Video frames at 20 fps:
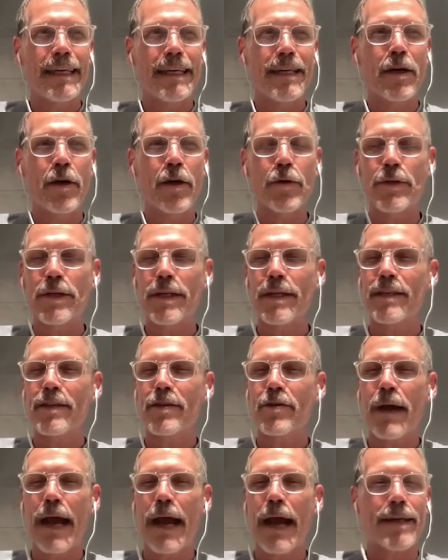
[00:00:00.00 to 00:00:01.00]
adult
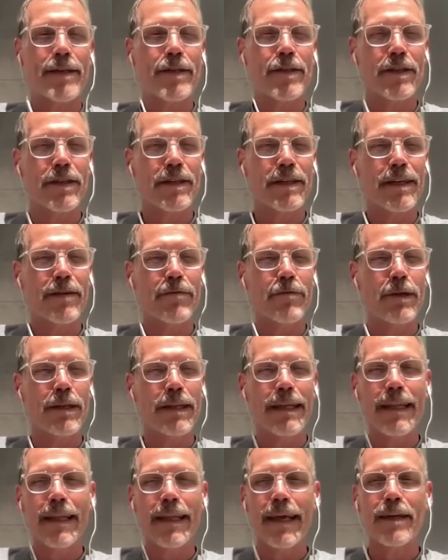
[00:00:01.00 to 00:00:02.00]
interaction and
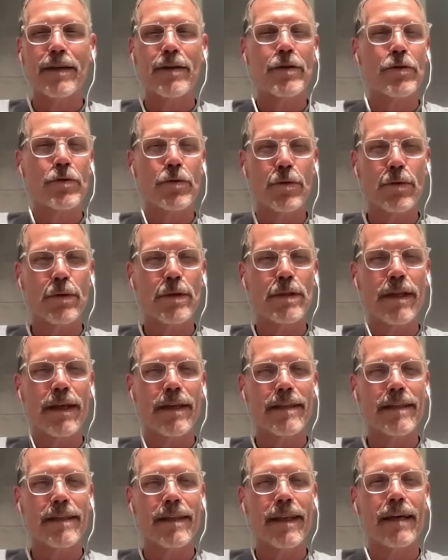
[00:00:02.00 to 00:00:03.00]
really like a true
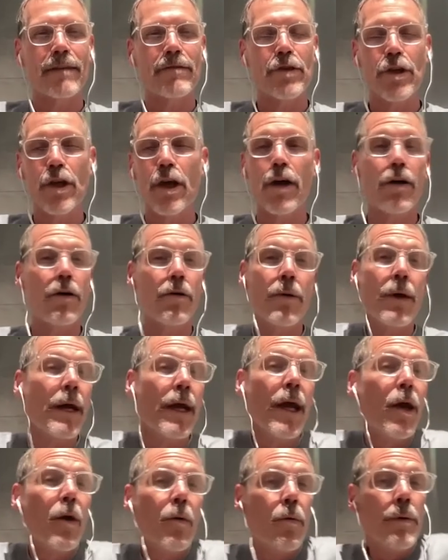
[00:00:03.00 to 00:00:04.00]
slice of life show
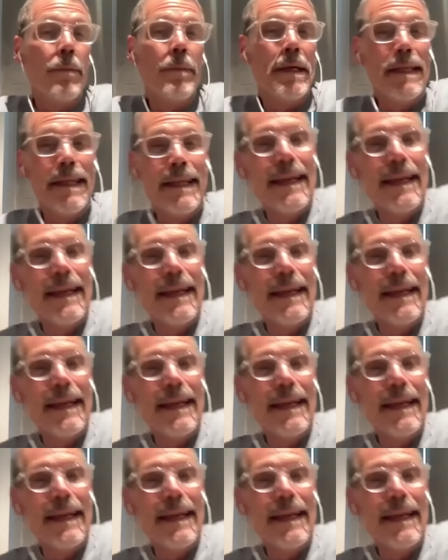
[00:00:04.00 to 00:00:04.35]
would be the